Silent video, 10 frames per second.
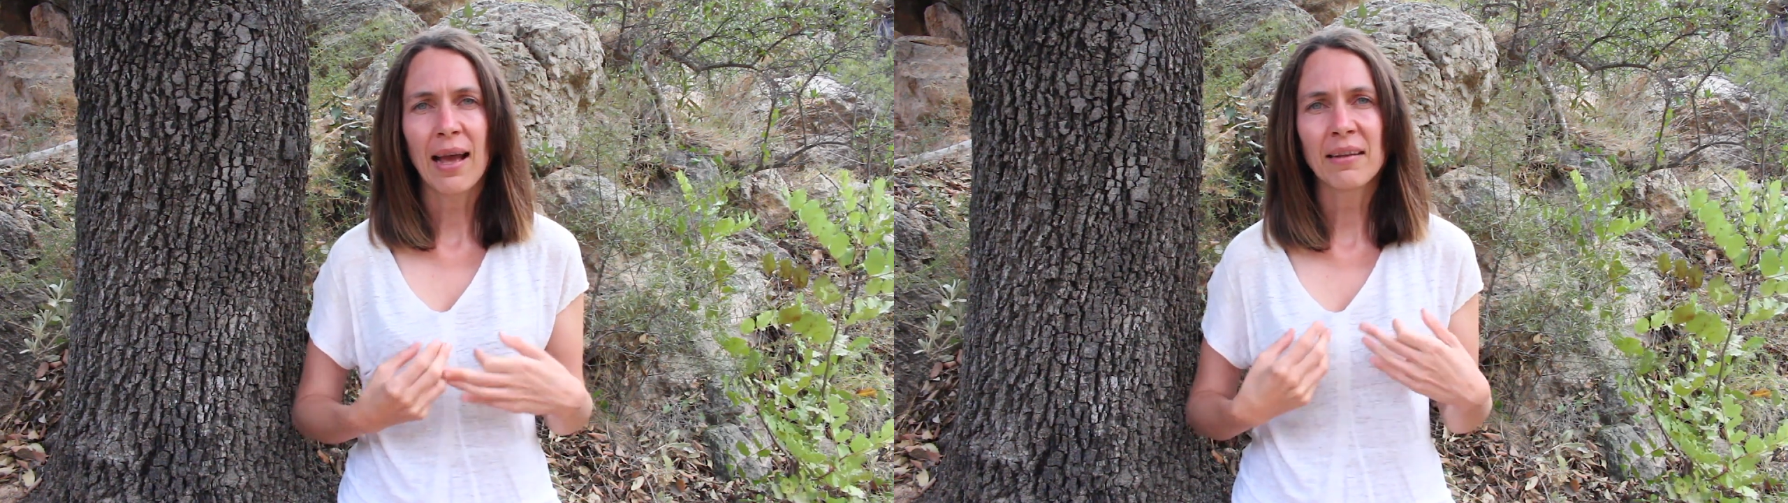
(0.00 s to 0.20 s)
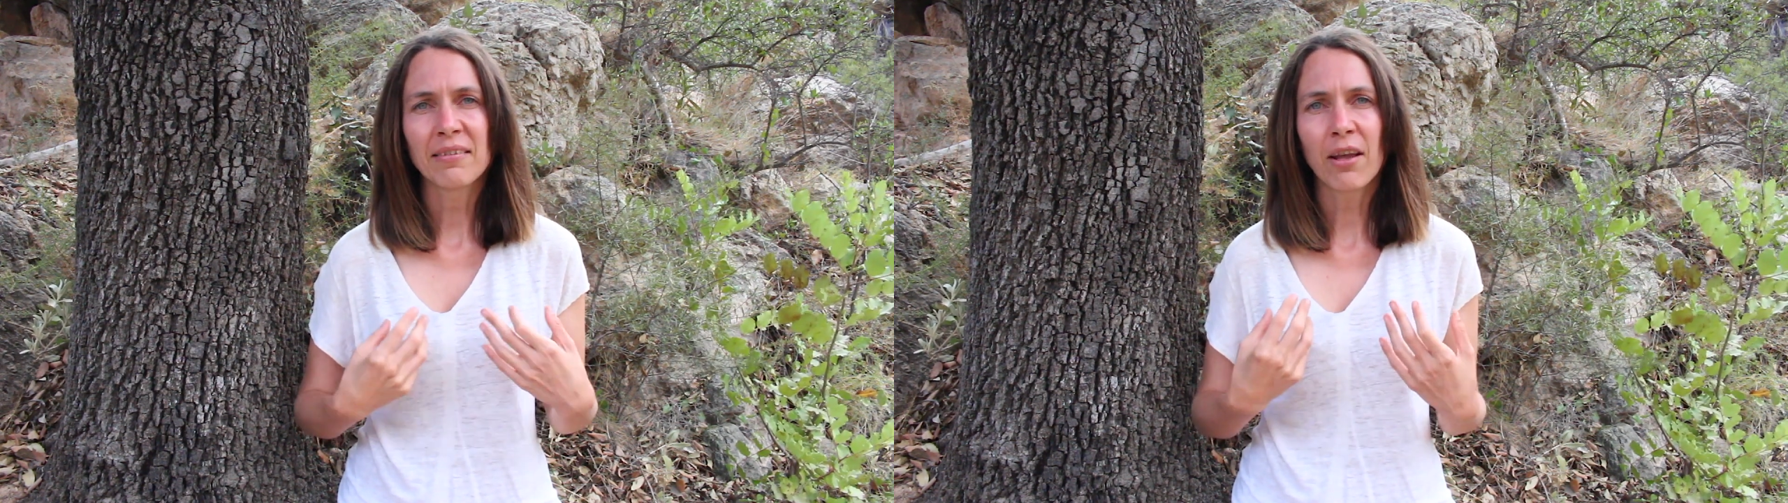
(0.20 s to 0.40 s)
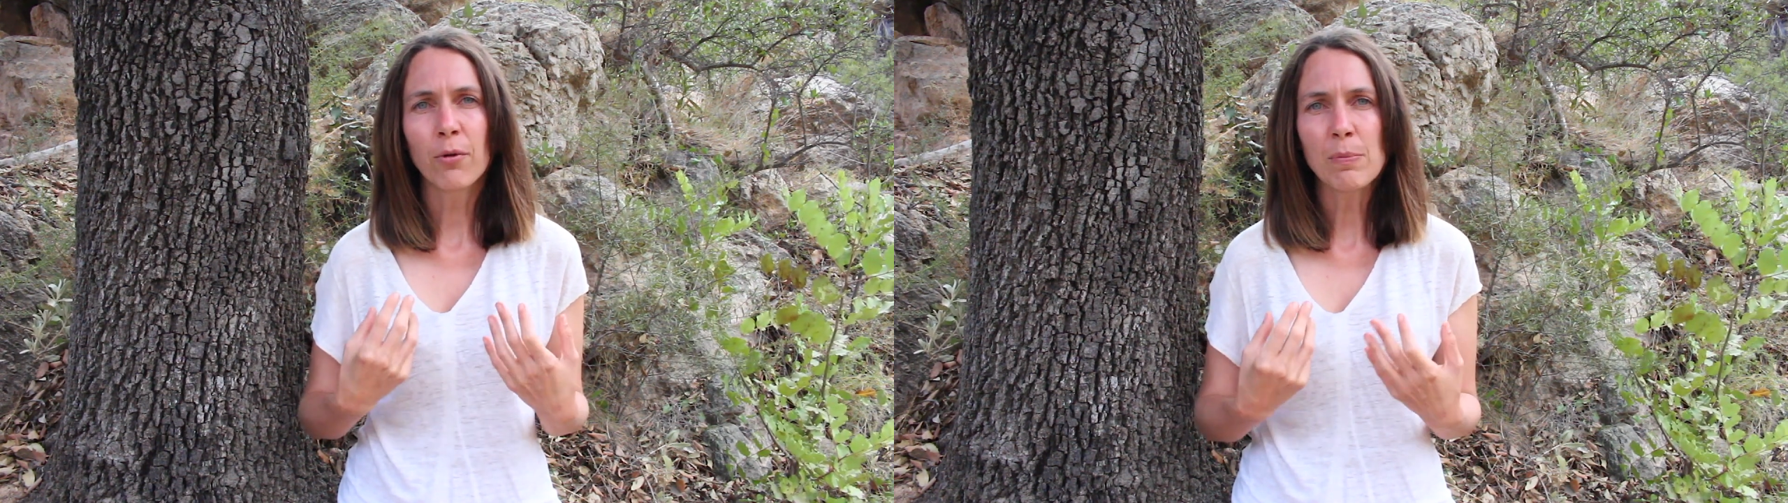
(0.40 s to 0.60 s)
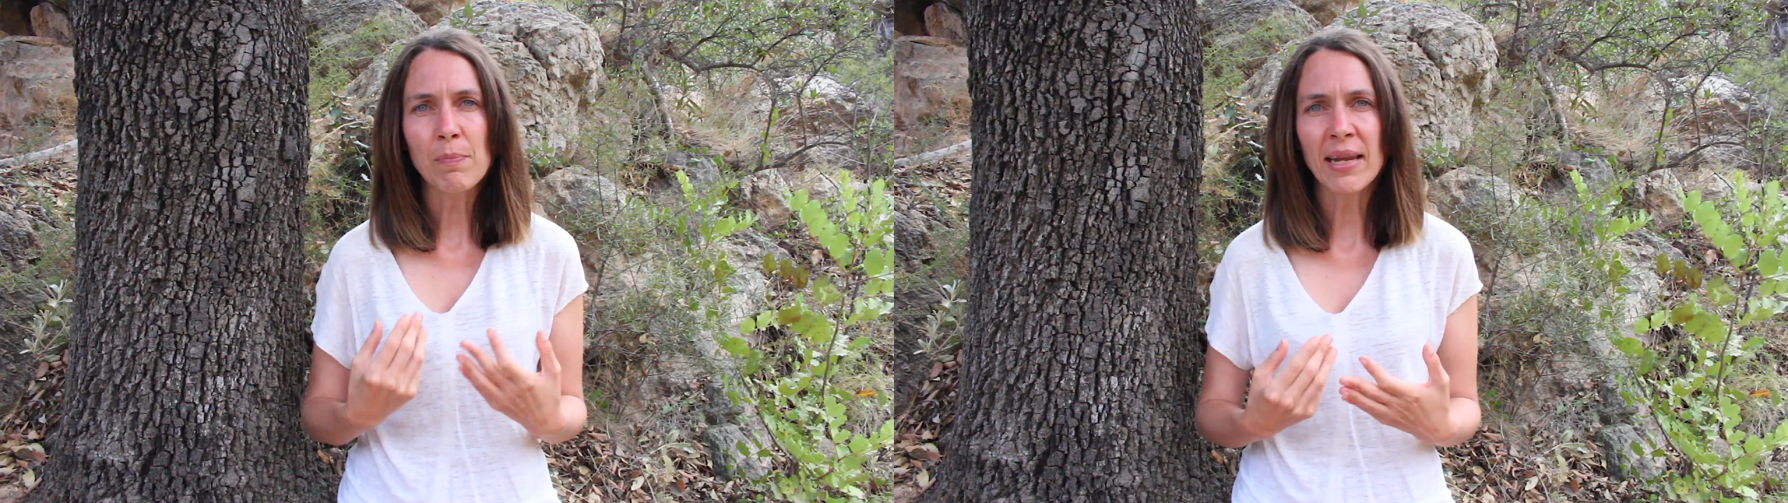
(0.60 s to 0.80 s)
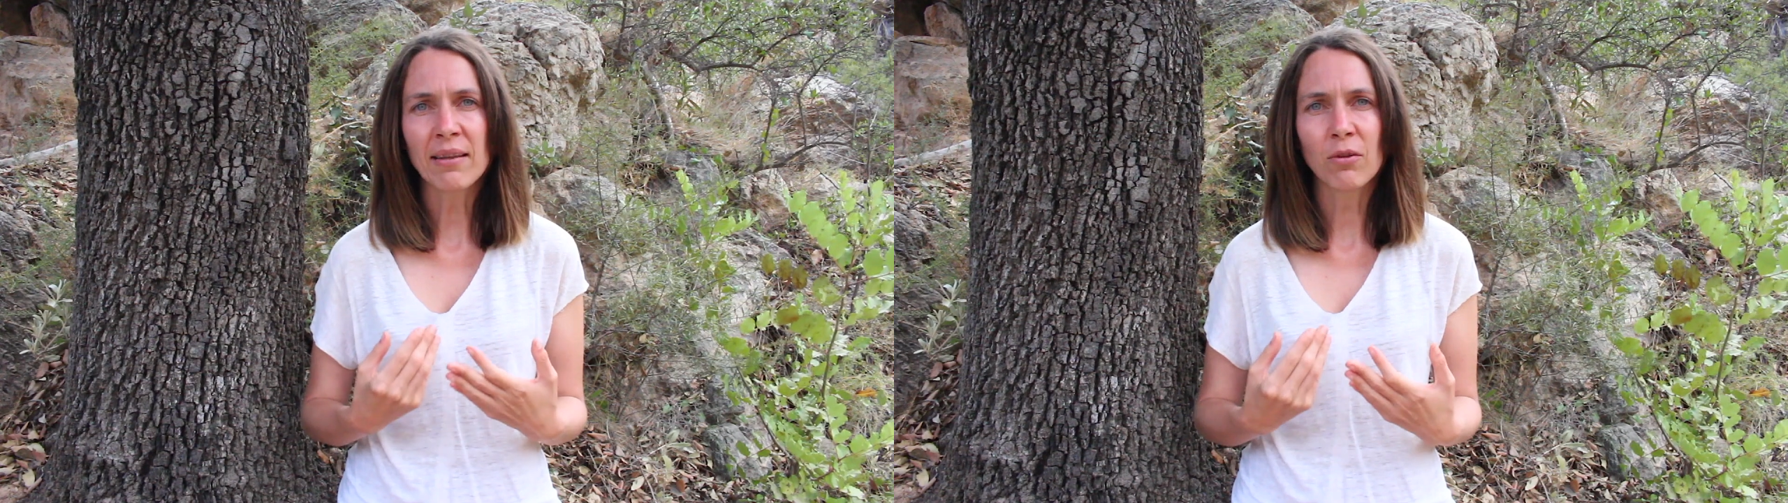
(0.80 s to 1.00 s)
And so we
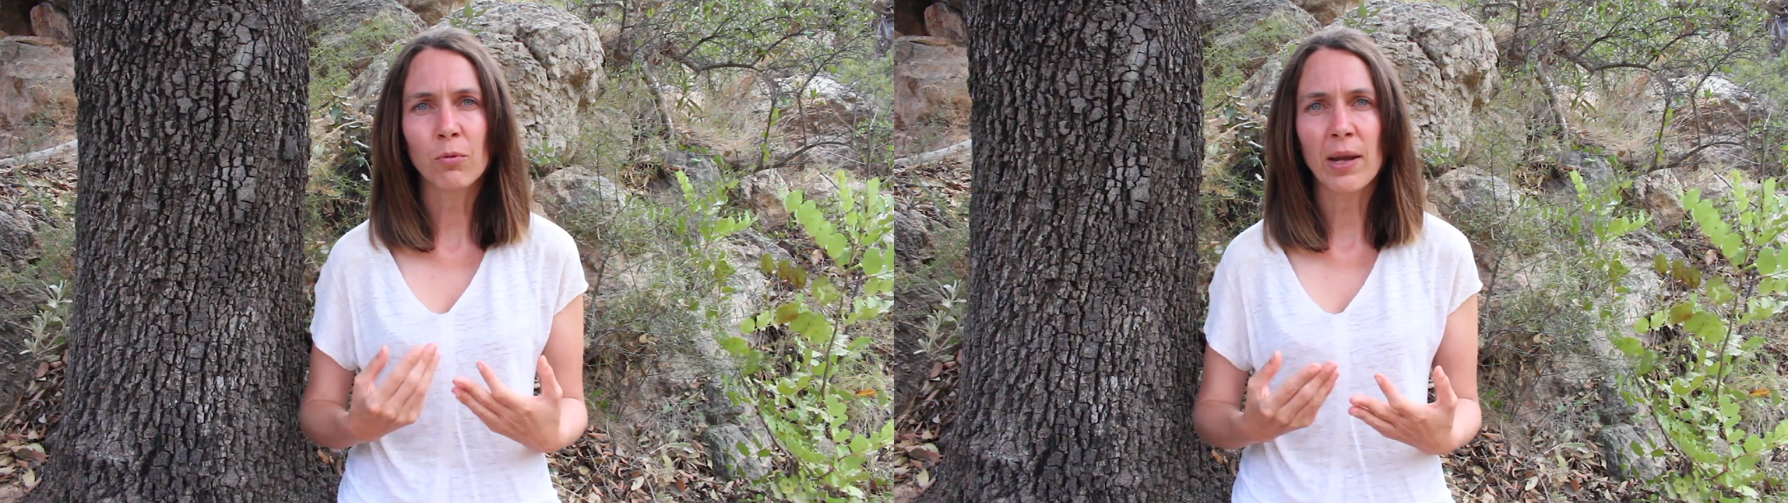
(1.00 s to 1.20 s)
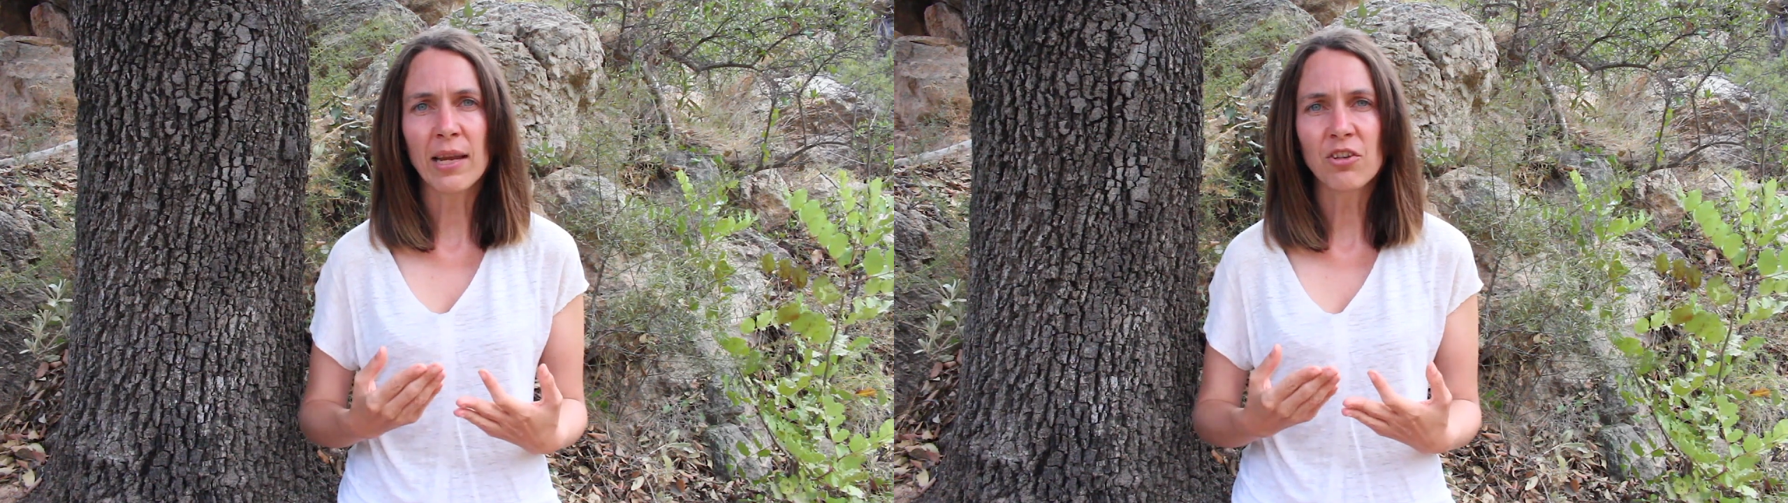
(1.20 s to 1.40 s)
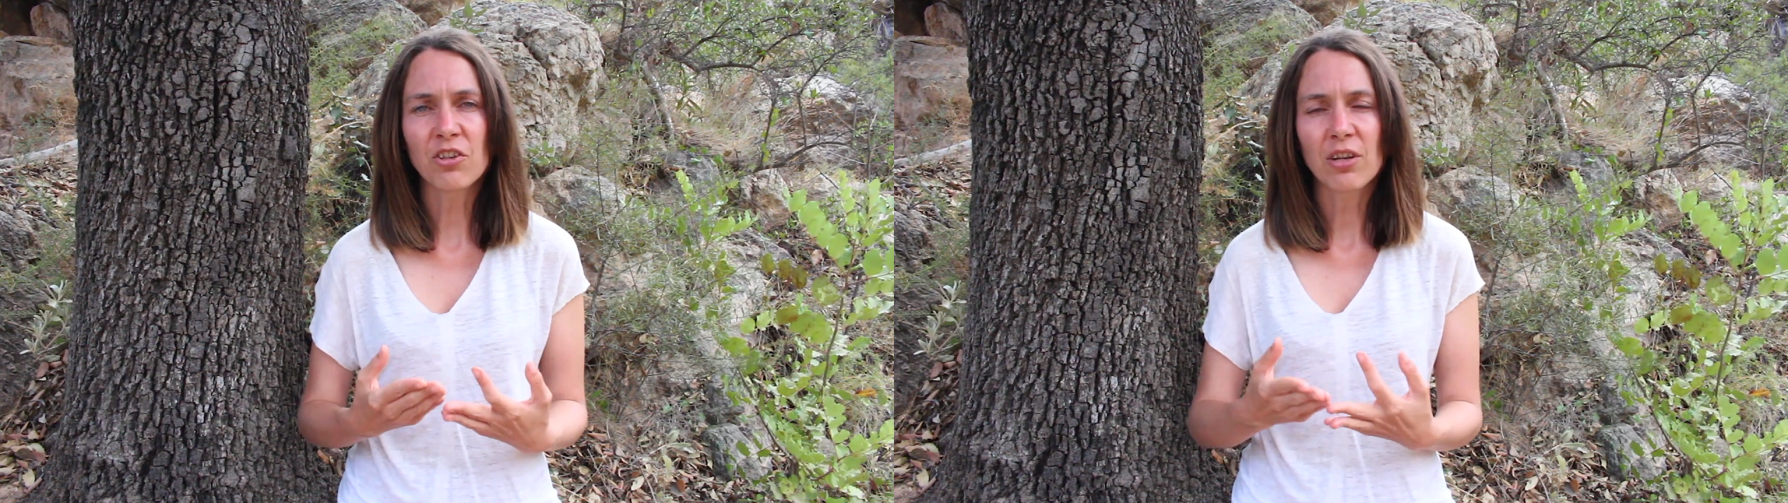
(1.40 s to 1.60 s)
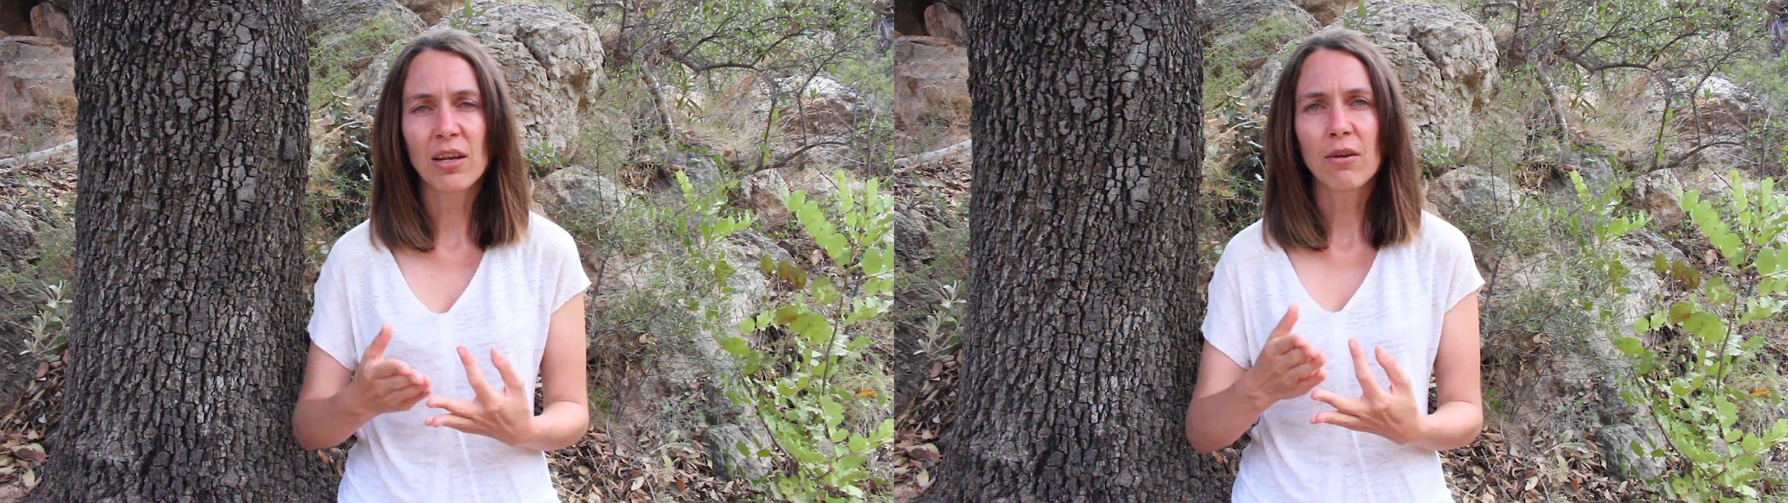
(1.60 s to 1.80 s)
make the wish